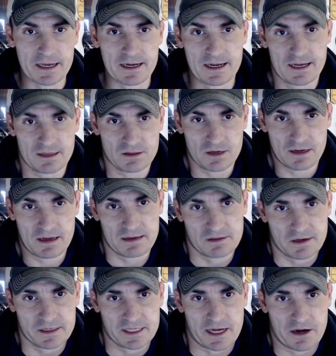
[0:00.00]
and I thought his
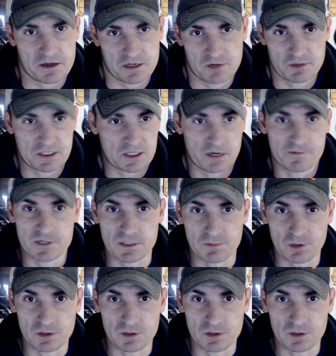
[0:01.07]
character was serviceable.